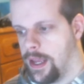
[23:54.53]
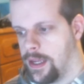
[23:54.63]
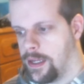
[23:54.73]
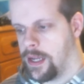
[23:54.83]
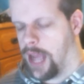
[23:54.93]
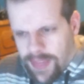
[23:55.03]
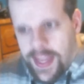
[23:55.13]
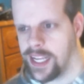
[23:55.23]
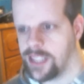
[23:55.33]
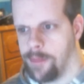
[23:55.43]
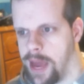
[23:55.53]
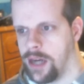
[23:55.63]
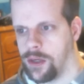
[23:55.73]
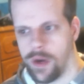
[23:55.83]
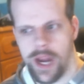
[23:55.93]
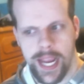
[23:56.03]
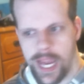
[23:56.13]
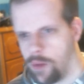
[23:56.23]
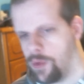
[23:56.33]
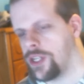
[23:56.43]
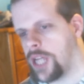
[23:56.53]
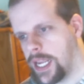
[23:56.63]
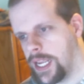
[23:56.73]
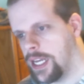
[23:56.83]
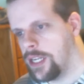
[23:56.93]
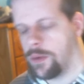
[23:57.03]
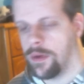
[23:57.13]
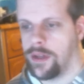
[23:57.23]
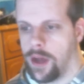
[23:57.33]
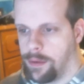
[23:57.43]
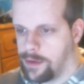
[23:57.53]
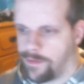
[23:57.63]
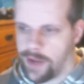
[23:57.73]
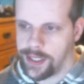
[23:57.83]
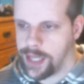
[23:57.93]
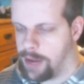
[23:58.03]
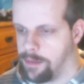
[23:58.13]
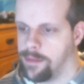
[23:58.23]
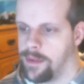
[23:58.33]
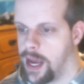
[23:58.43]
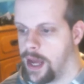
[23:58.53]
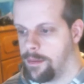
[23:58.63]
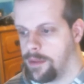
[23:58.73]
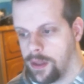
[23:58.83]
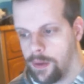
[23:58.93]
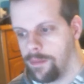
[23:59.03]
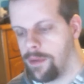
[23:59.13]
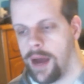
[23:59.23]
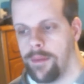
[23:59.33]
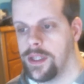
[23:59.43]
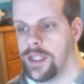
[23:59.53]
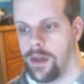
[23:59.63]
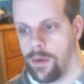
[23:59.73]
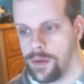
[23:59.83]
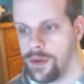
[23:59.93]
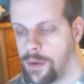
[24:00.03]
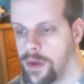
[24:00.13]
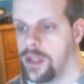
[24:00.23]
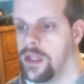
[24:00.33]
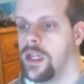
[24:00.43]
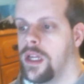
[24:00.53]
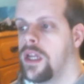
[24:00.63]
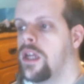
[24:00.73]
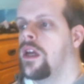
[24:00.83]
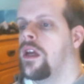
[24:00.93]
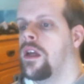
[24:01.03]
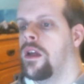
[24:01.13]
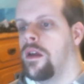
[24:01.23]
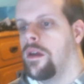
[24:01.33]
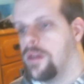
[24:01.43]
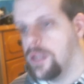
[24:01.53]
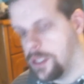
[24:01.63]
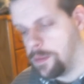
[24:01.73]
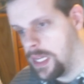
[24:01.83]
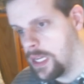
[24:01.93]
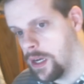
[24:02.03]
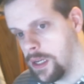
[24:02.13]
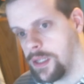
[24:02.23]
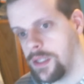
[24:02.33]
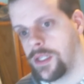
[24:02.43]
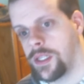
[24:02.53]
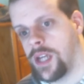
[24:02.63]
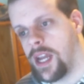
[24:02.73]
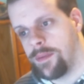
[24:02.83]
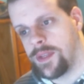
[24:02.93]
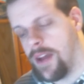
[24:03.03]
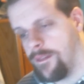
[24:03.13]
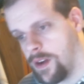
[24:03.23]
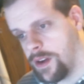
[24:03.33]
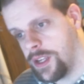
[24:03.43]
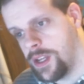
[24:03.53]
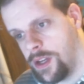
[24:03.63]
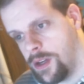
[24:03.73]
I think it's mandatory. I kind of wish I could get it to where doubles Facecam would be on it, but the only problem is I don't do it is because Skype's not very good